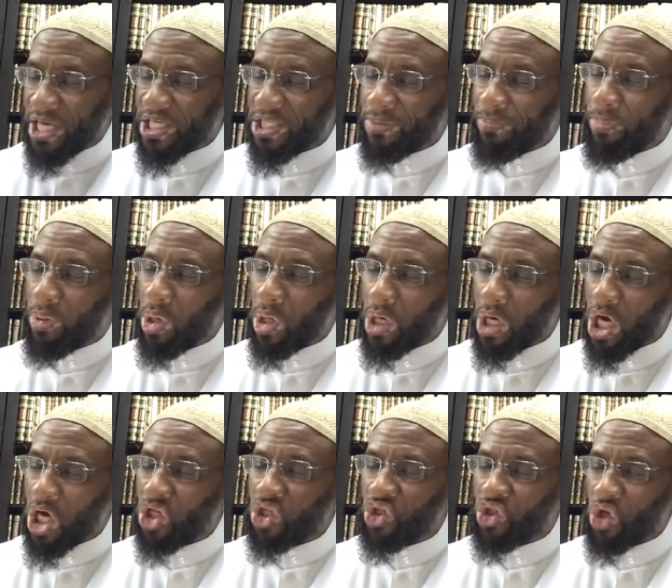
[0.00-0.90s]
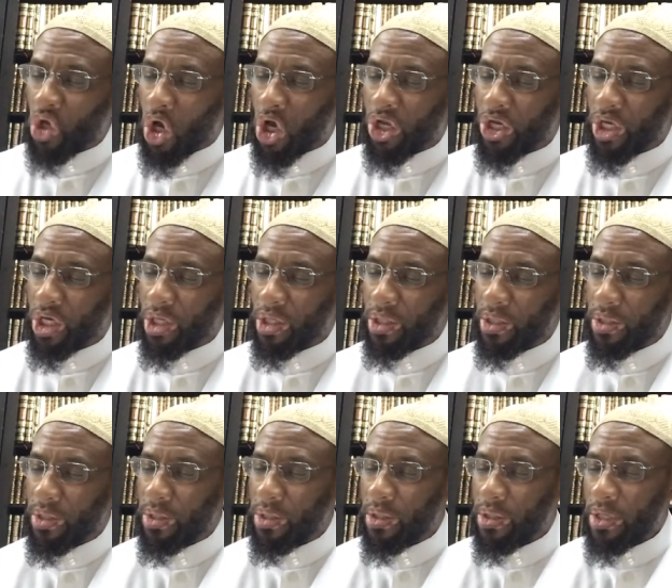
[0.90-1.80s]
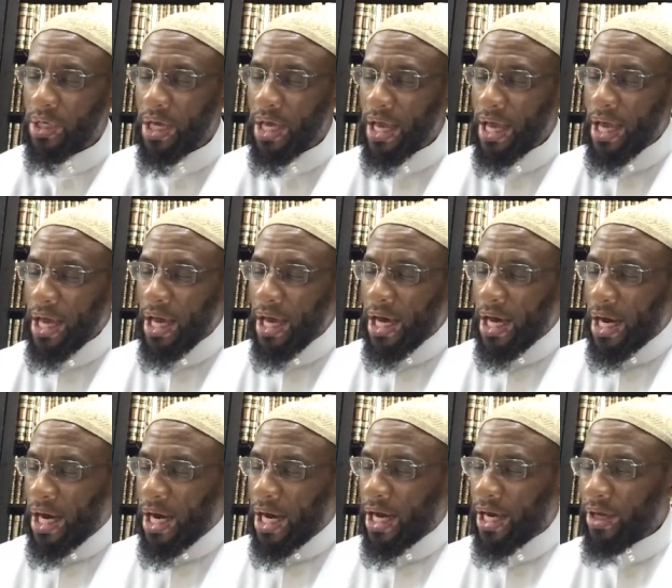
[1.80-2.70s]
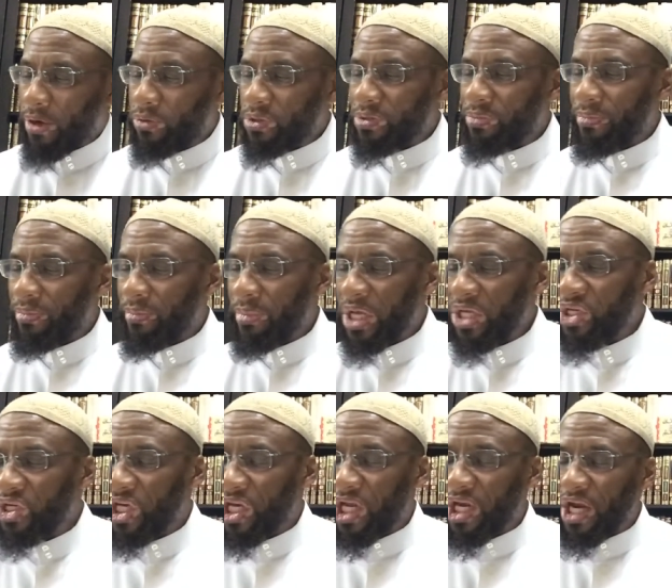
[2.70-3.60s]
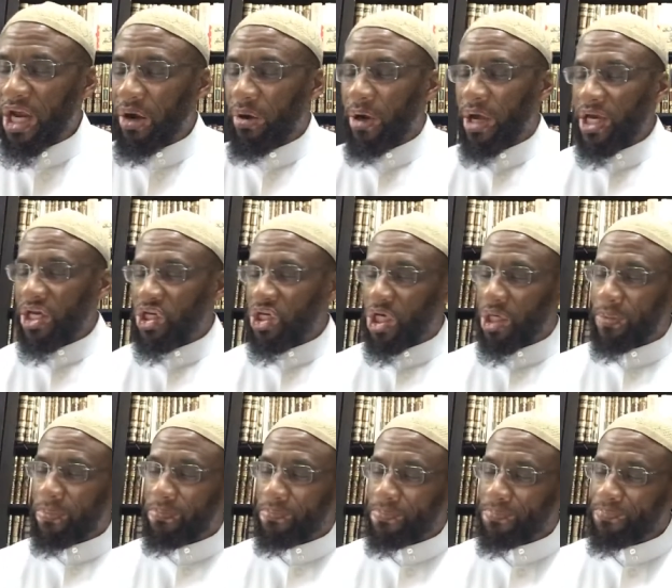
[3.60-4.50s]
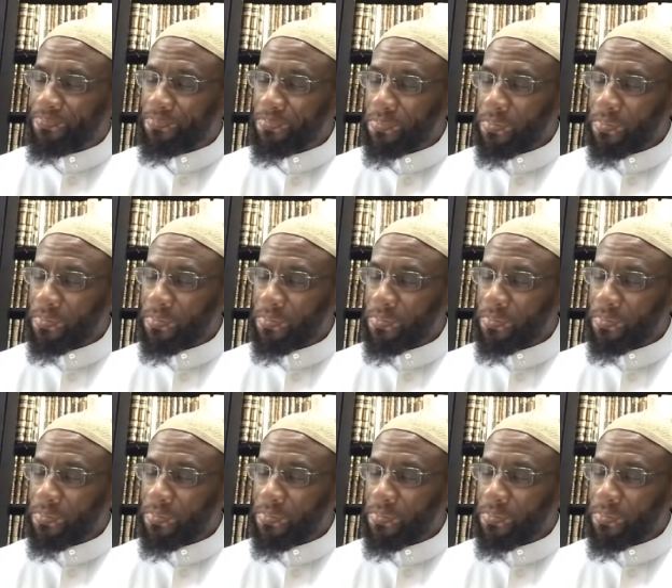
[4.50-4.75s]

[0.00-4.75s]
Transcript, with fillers: in his book Az-Zuhd, uh, it was mentioned a narration